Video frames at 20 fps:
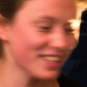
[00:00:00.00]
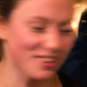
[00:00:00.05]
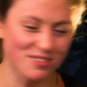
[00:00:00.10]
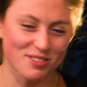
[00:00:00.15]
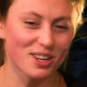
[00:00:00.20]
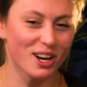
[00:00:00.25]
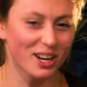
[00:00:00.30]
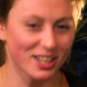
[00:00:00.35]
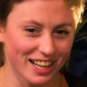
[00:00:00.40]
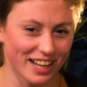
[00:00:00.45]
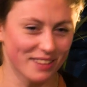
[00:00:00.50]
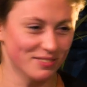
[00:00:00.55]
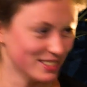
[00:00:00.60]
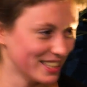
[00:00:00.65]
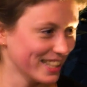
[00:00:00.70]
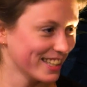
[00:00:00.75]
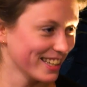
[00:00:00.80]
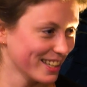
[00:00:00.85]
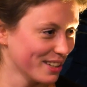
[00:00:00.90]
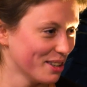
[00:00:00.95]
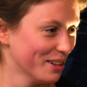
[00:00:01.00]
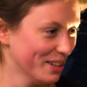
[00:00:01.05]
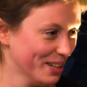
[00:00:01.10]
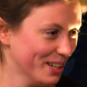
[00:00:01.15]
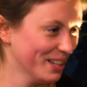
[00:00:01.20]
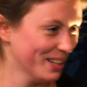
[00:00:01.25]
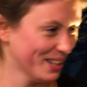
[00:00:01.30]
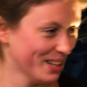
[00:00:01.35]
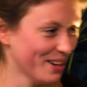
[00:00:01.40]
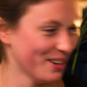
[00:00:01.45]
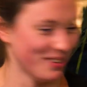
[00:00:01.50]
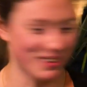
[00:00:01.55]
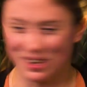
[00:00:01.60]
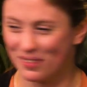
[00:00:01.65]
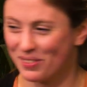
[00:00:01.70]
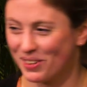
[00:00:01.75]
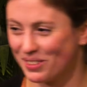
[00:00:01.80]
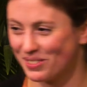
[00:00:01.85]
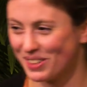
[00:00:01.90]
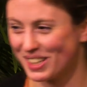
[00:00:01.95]
If not, I'm taking a, a
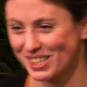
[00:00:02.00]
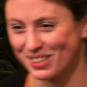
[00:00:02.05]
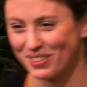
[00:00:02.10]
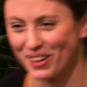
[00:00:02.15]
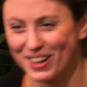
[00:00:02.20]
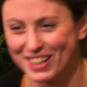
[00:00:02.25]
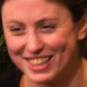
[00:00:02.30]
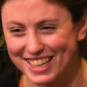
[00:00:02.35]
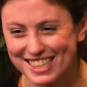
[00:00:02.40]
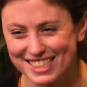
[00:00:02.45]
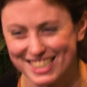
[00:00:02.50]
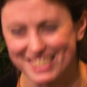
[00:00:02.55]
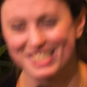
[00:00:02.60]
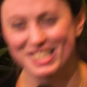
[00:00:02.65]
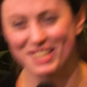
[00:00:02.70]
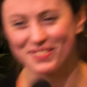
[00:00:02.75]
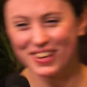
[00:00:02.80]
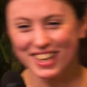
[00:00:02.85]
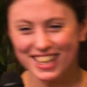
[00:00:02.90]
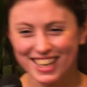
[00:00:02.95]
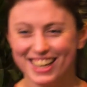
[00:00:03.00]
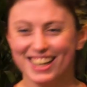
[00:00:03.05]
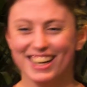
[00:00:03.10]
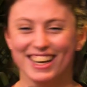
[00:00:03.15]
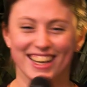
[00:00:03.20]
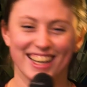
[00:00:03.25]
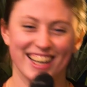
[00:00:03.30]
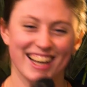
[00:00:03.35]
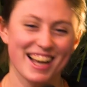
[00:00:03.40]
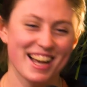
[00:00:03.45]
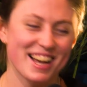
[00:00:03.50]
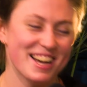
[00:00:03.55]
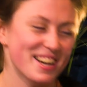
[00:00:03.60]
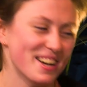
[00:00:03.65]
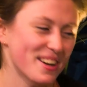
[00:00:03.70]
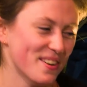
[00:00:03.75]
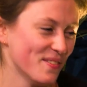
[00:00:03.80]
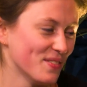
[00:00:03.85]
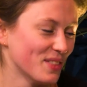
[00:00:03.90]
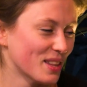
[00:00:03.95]
couple of weeks of holidays and sleeping.
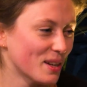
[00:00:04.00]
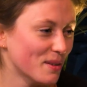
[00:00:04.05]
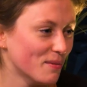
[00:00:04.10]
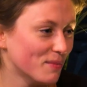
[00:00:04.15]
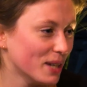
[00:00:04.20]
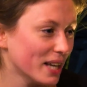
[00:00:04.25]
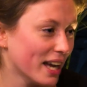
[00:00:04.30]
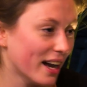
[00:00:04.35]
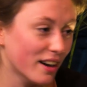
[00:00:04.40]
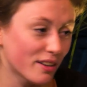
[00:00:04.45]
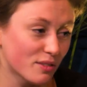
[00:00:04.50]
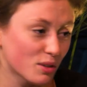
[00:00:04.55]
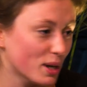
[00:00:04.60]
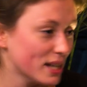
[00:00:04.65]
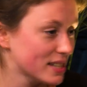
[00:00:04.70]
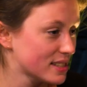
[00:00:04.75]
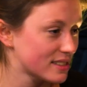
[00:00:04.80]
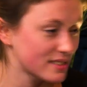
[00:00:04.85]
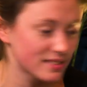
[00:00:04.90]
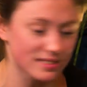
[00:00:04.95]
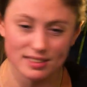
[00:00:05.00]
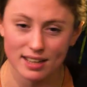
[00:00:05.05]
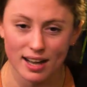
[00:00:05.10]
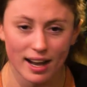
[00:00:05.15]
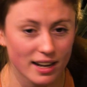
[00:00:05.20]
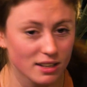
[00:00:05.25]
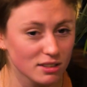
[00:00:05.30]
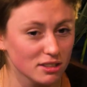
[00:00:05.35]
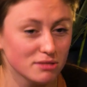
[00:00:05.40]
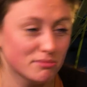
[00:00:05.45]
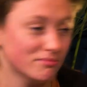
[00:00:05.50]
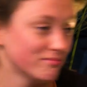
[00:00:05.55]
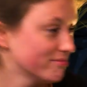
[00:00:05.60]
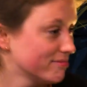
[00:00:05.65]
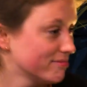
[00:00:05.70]
Um, but yeah, otherwise, I don't know.